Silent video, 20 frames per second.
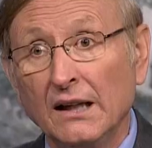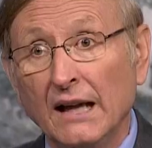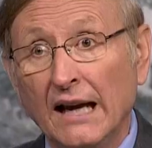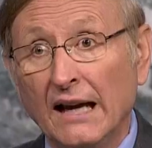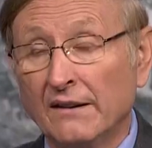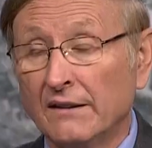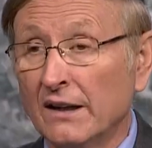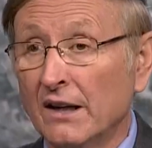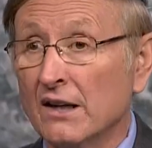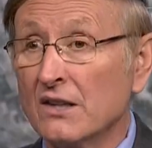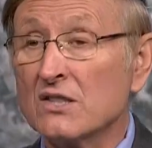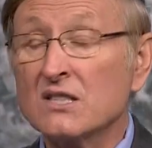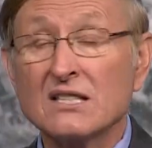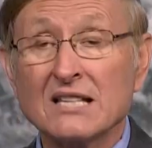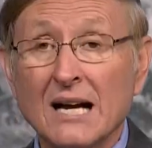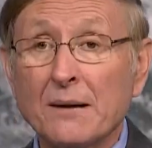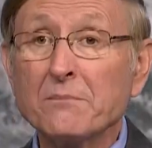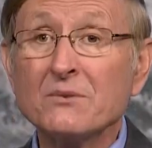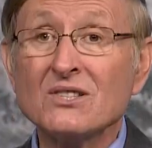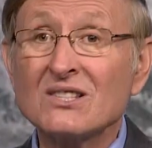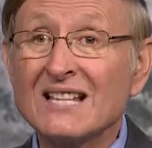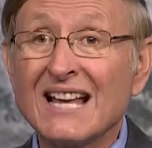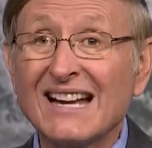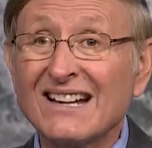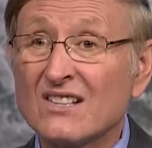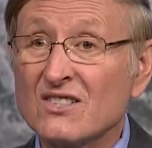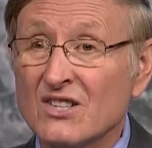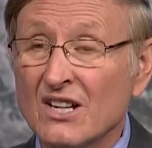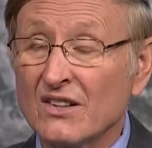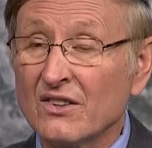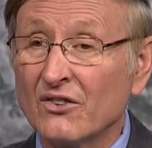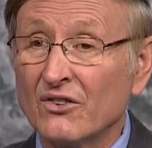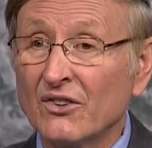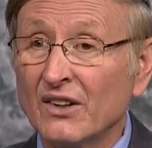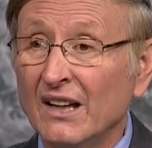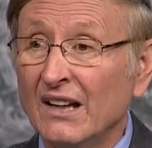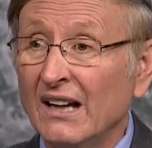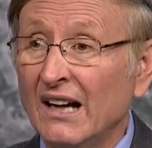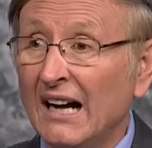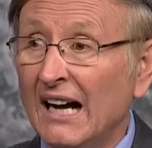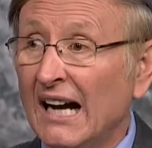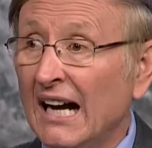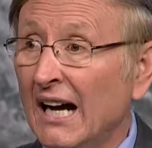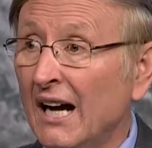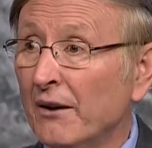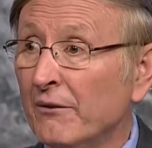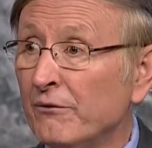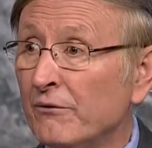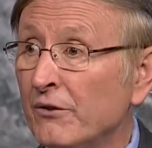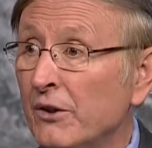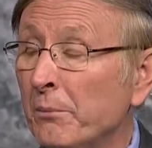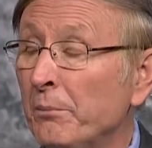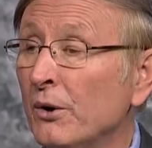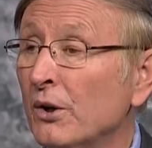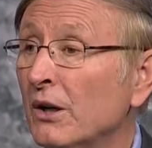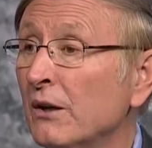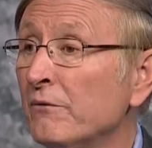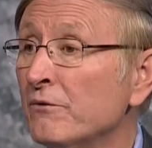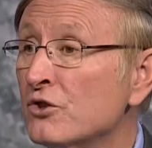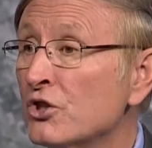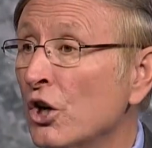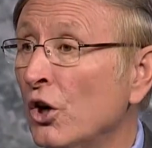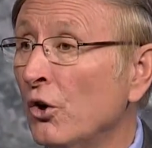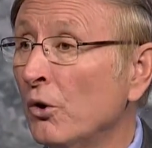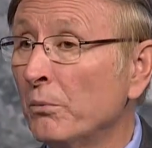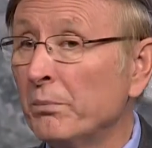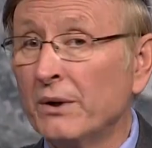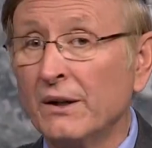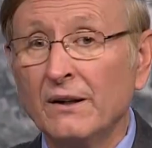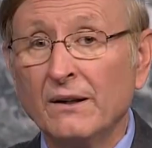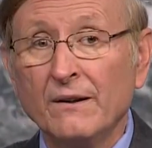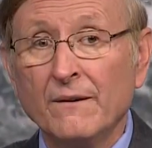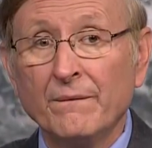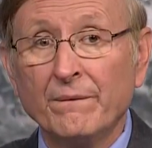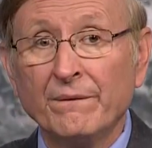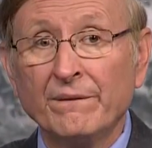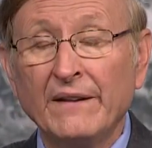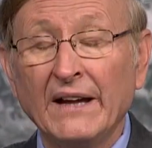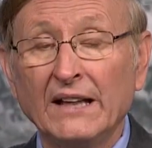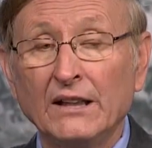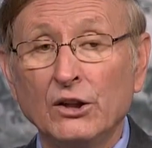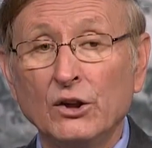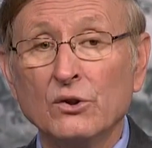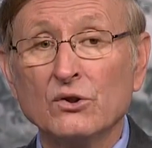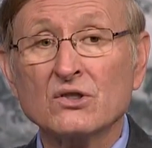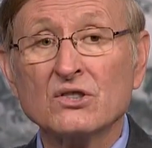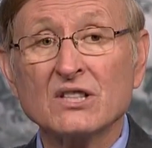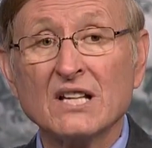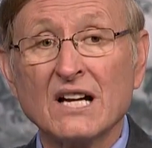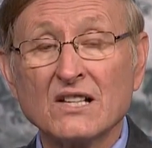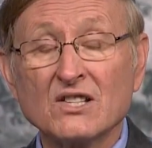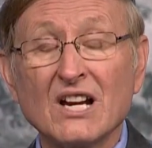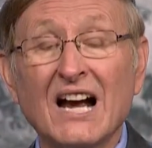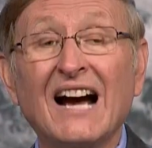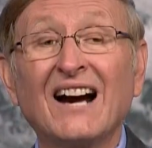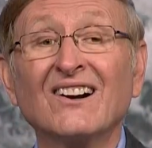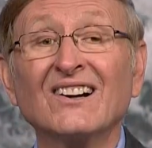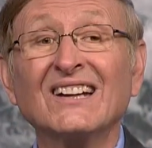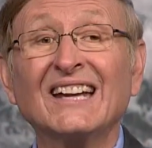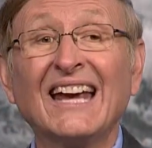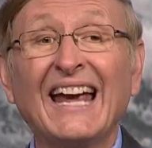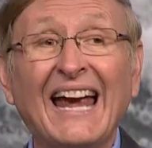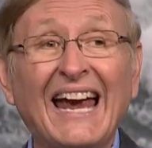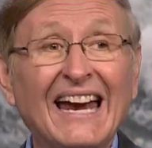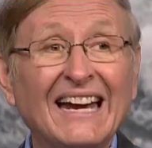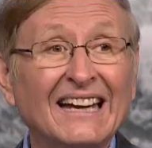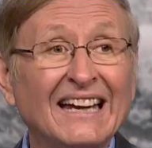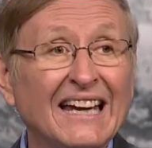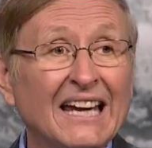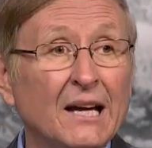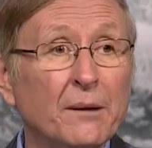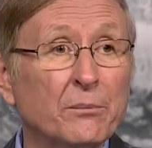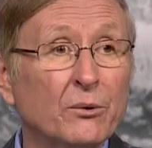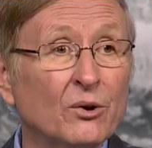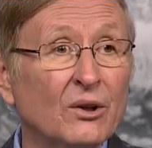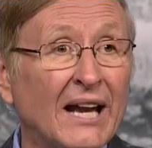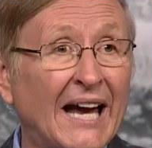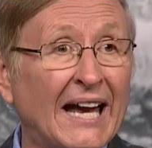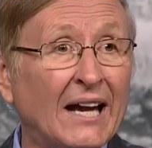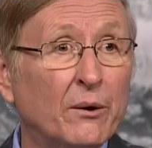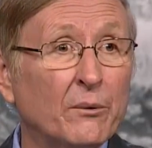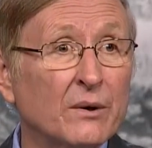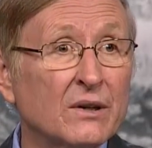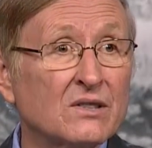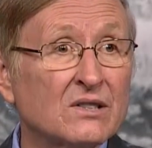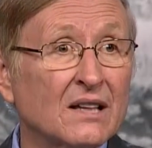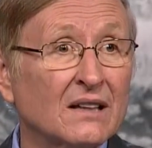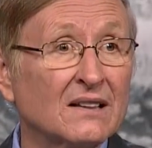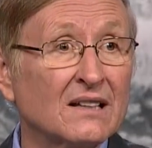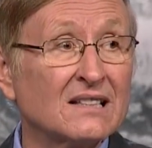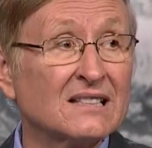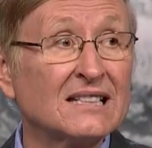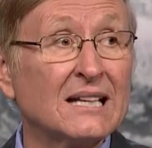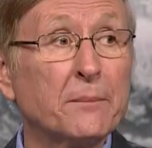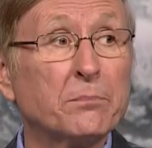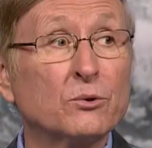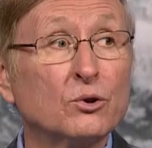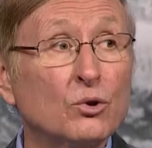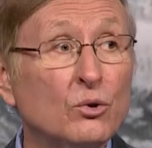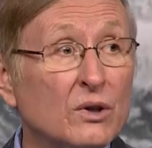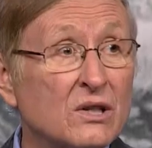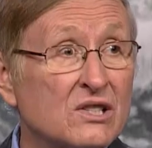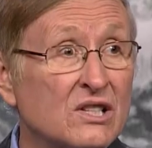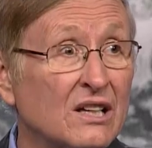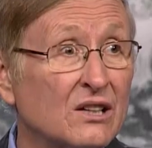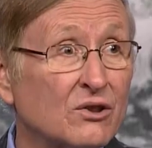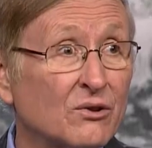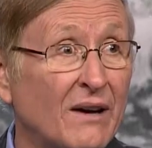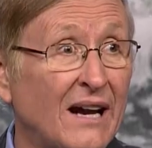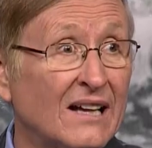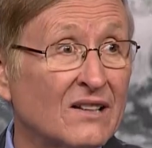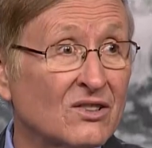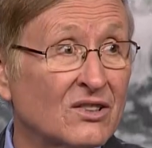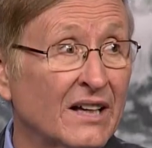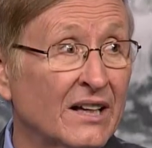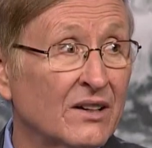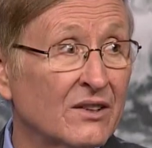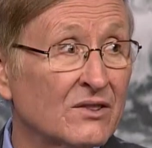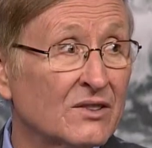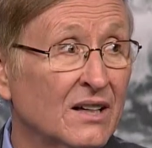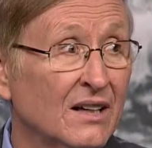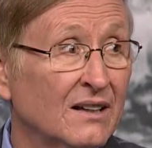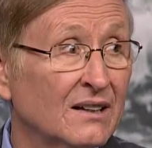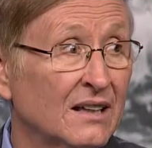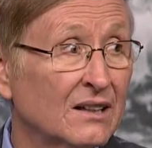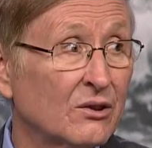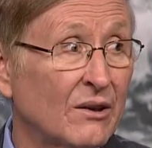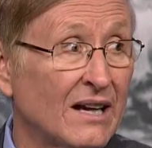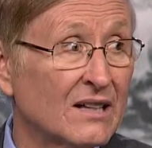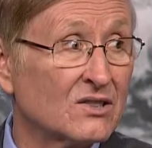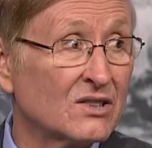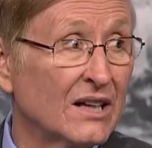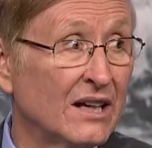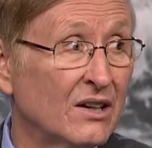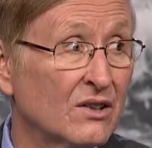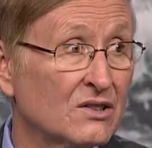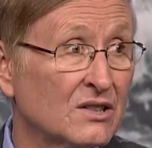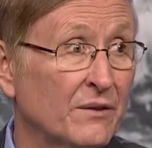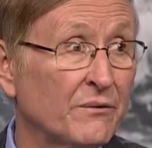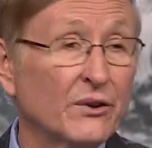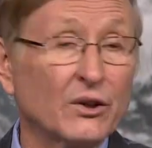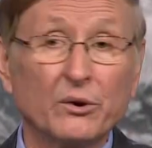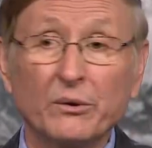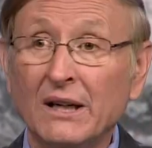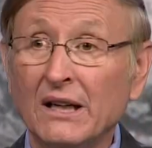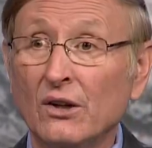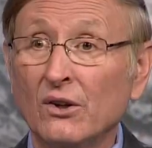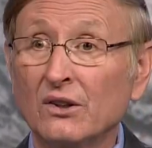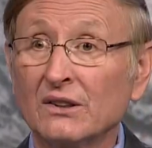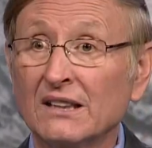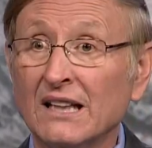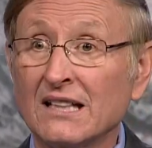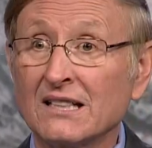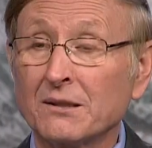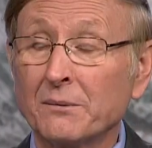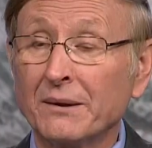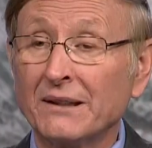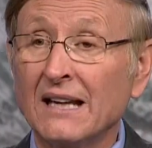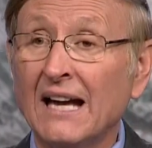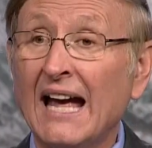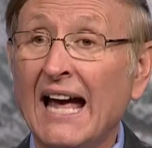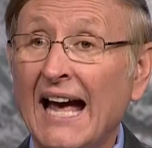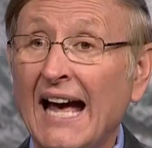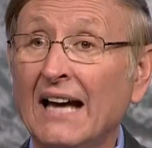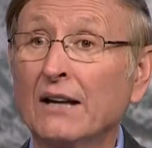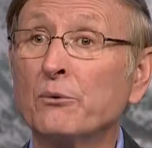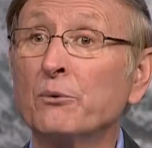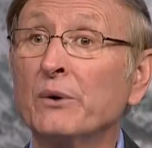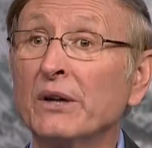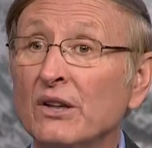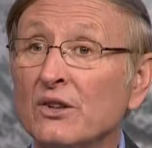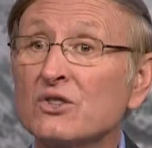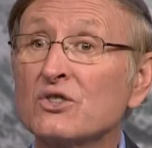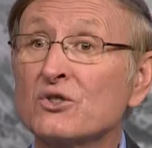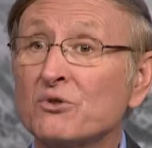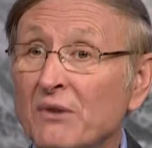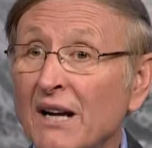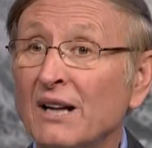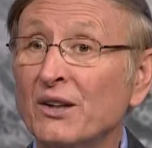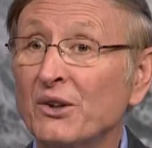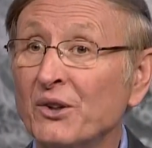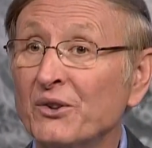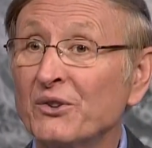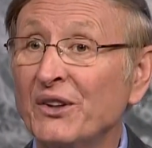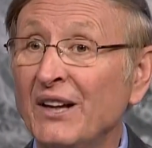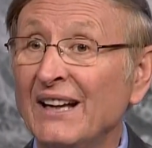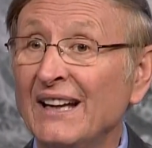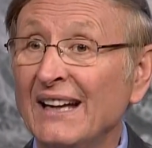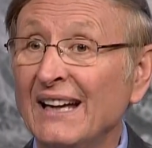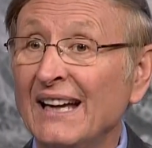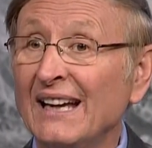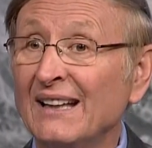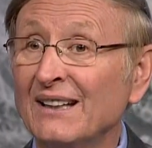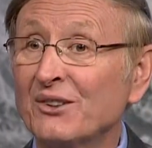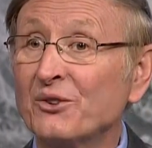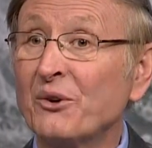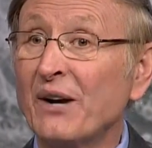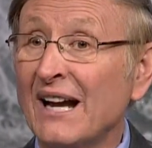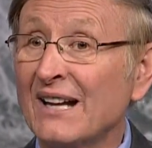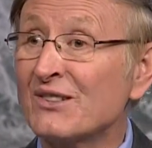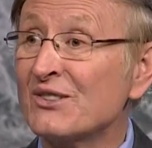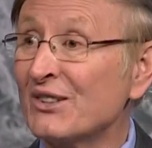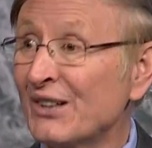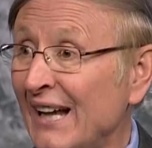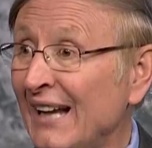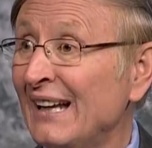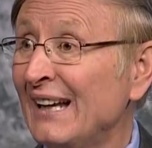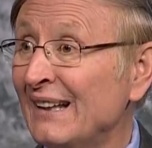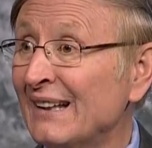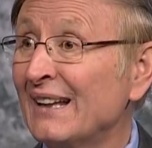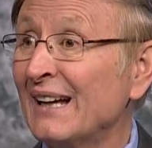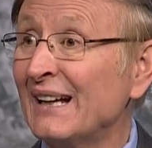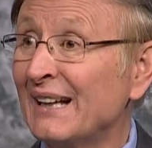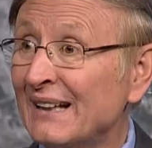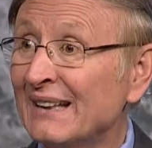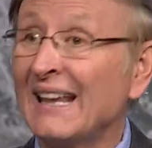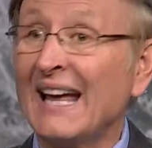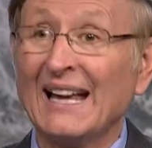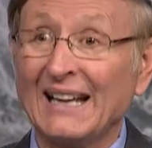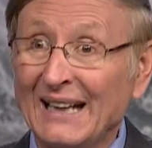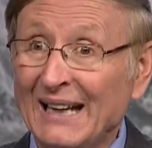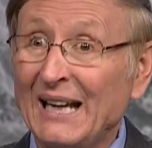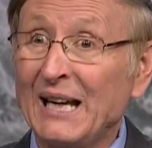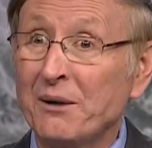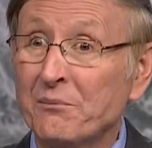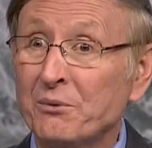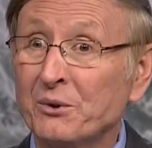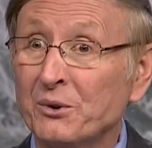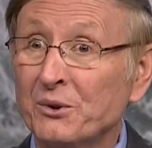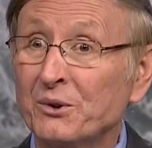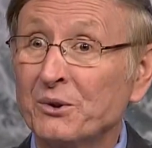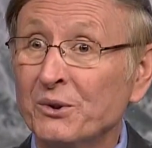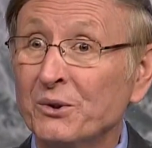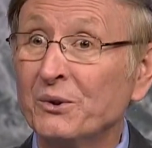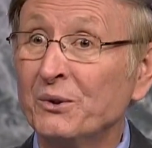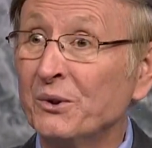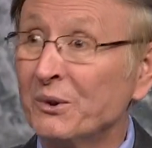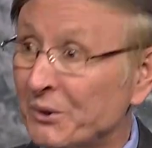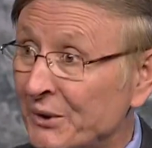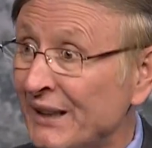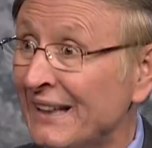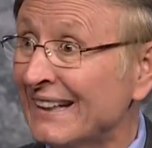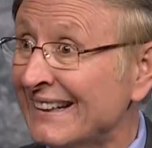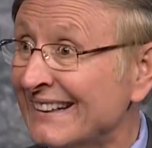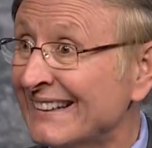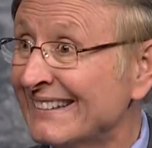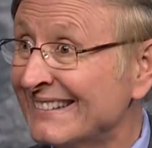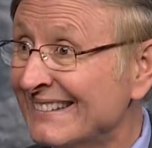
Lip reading: And there are some sections of the book of Job that use such archaic Hebrew language that the Septuagint translators, the translators of the Greek Old Testament, had real struggles in translating that Hebrew to Greek.